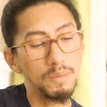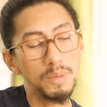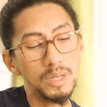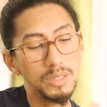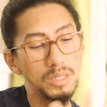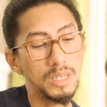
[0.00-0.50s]

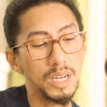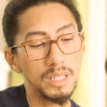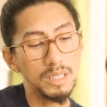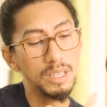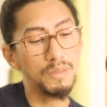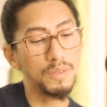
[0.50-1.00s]
because they're
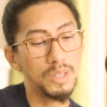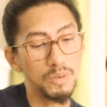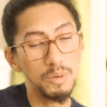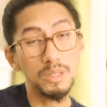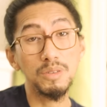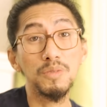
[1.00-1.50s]
not giving you
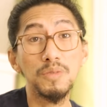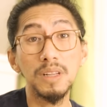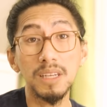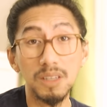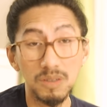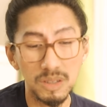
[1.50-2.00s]
what you feel
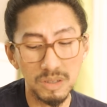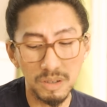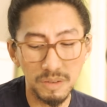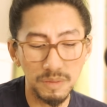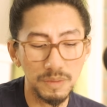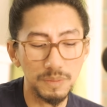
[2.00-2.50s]
like you
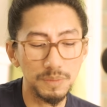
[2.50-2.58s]
deserve.